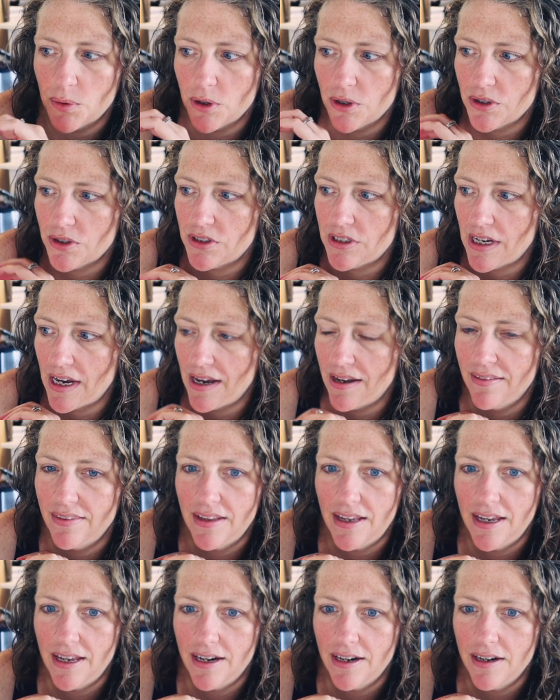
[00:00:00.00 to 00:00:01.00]
words, and
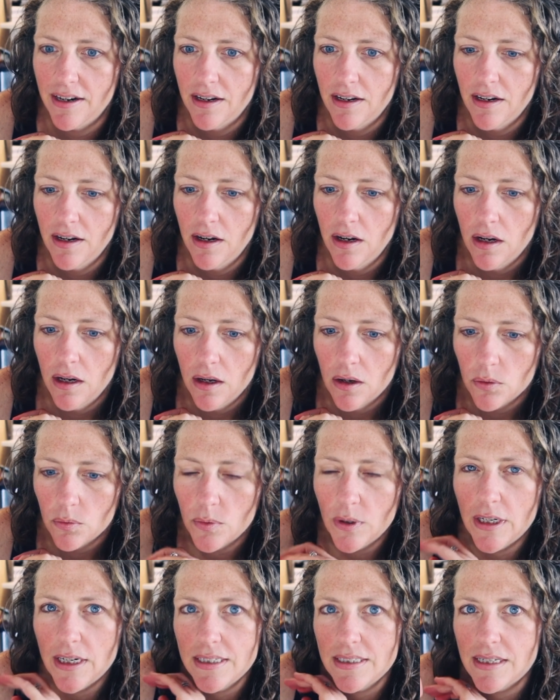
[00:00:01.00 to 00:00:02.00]
then
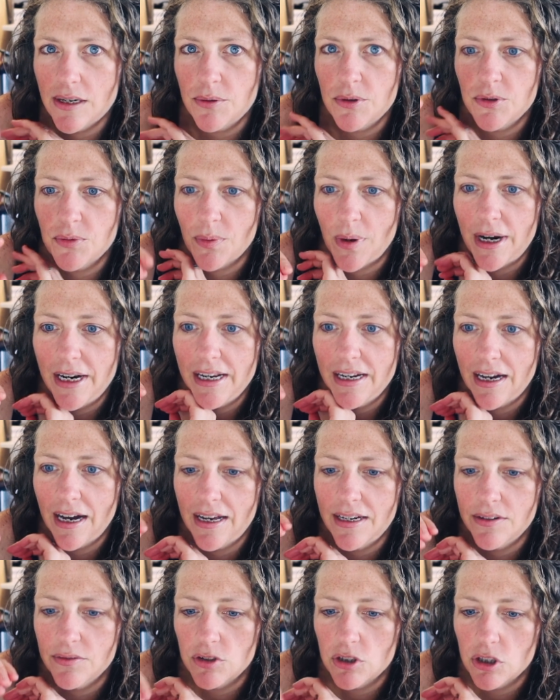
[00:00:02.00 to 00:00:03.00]
realized I was writing
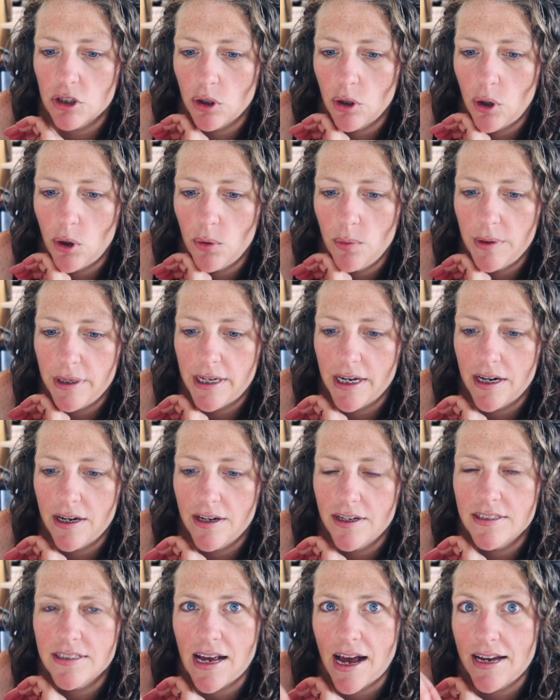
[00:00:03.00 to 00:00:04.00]
kind of slow
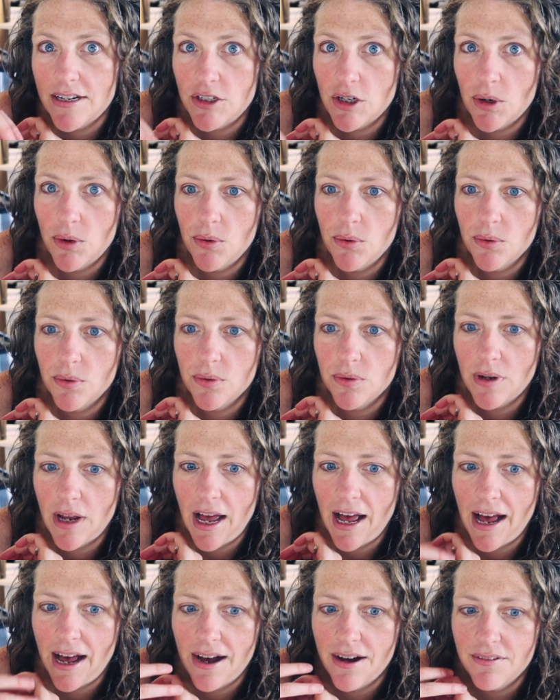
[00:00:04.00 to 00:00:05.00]
because I don't
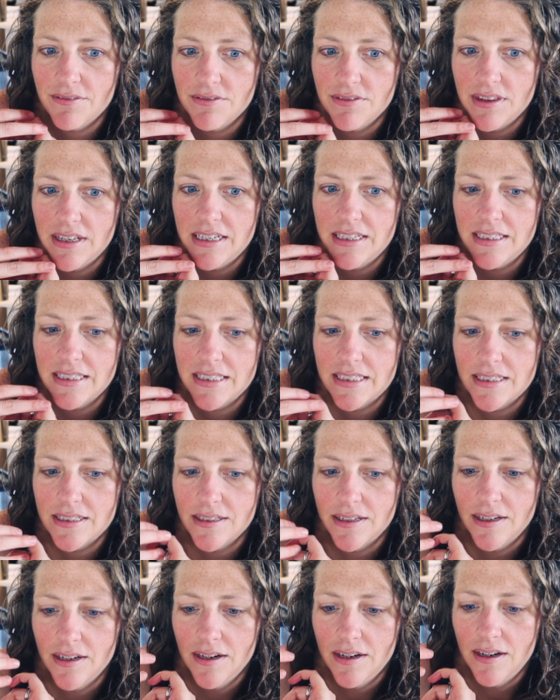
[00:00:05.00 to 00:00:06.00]
have this
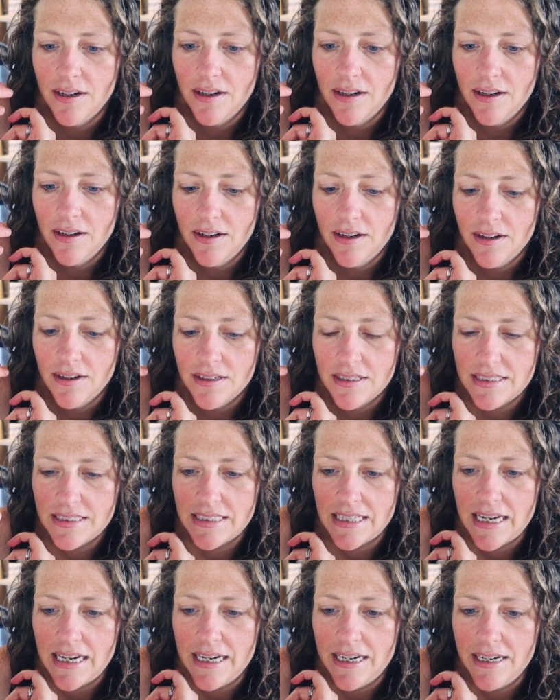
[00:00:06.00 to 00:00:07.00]

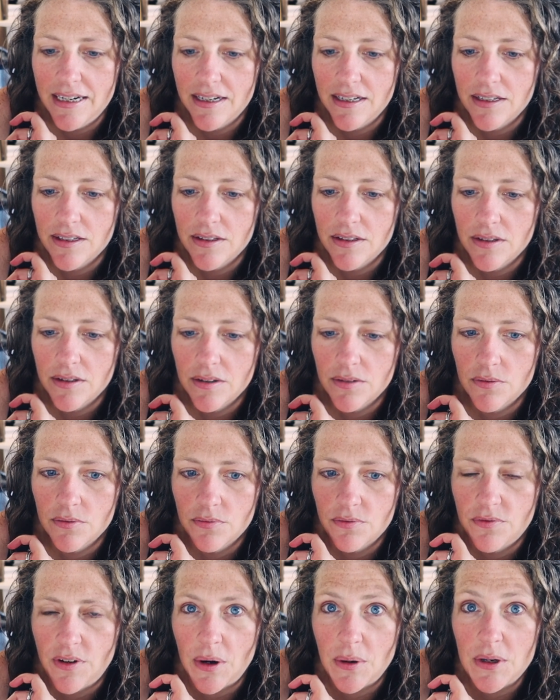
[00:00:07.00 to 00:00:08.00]
scene
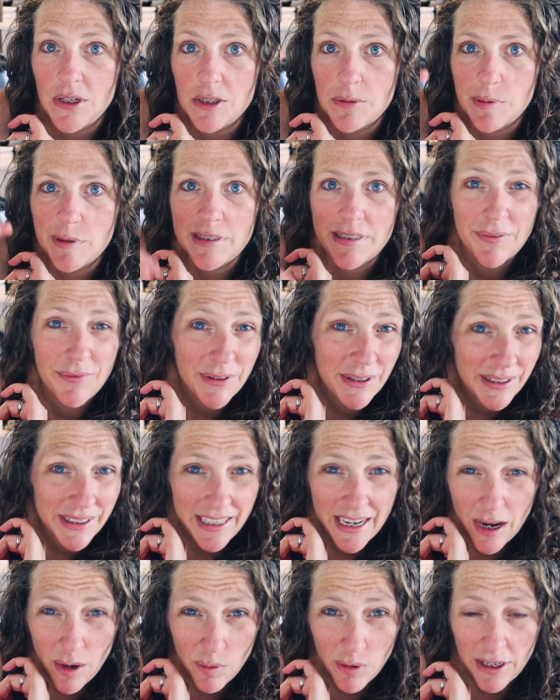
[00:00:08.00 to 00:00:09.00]
very
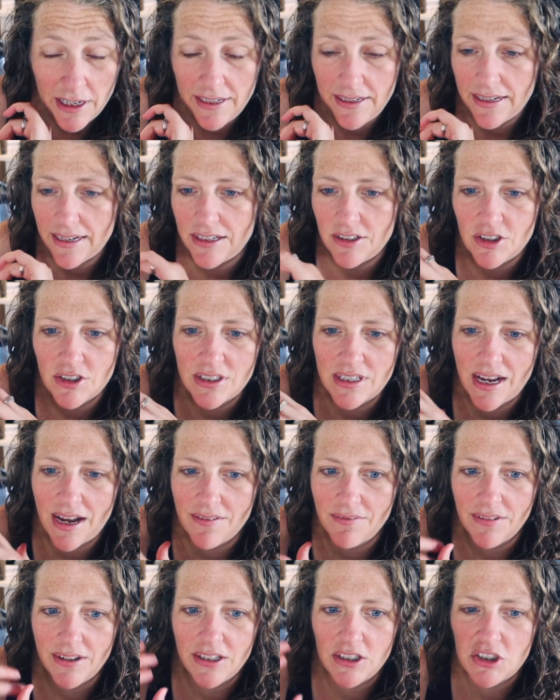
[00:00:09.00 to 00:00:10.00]
specifically outlined. I just
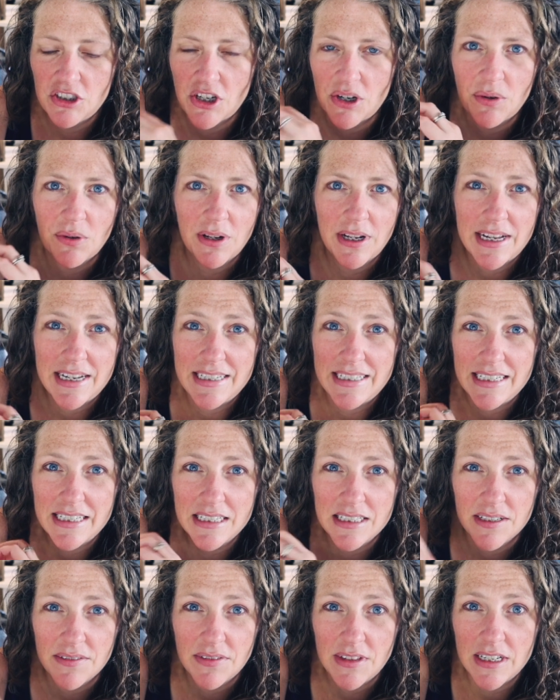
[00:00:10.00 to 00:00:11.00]
have like general
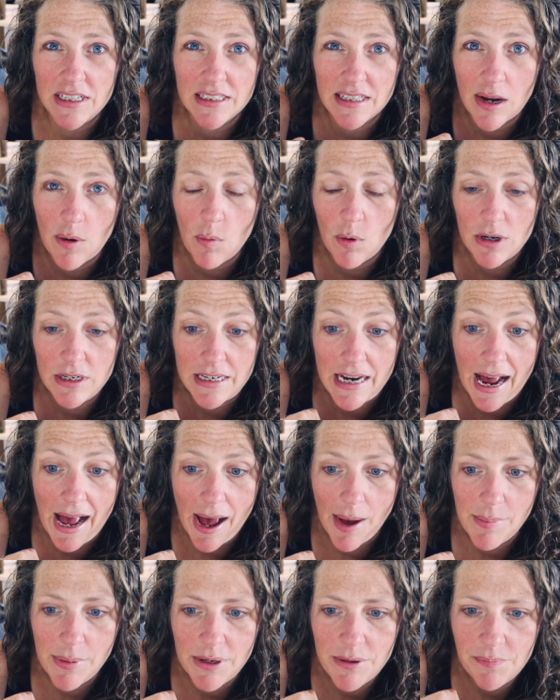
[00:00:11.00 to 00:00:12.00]
ideas of things I want to
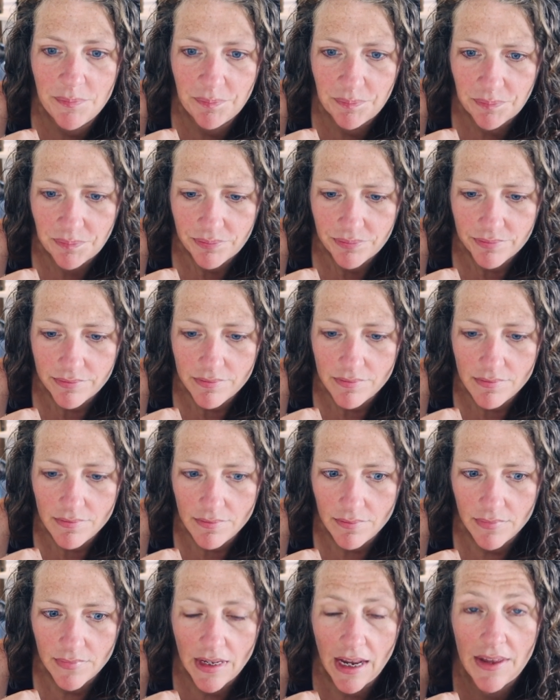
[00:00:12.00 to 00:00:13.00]
happen.
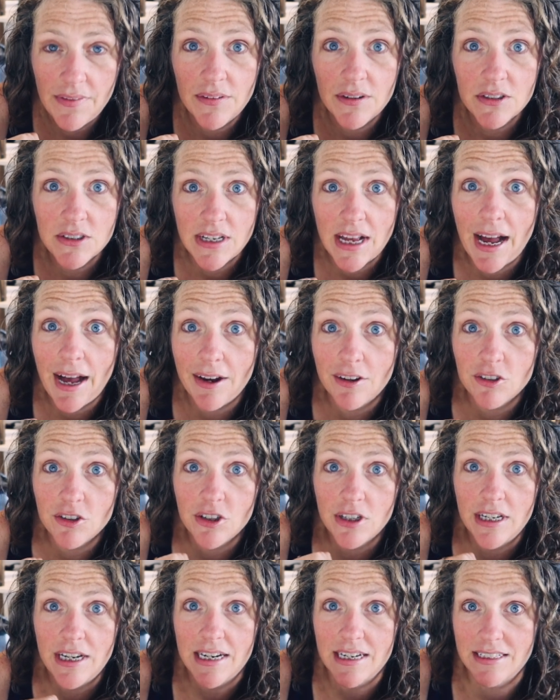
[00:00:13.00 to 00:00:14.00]
And there's
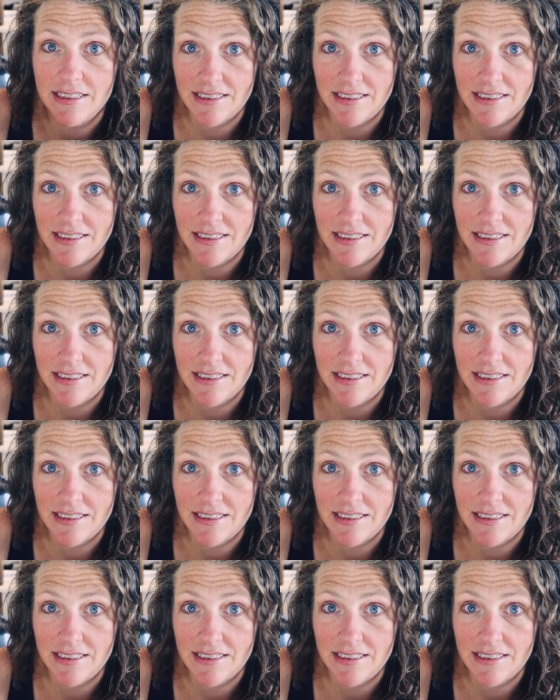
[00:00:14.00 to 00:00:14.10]
actually a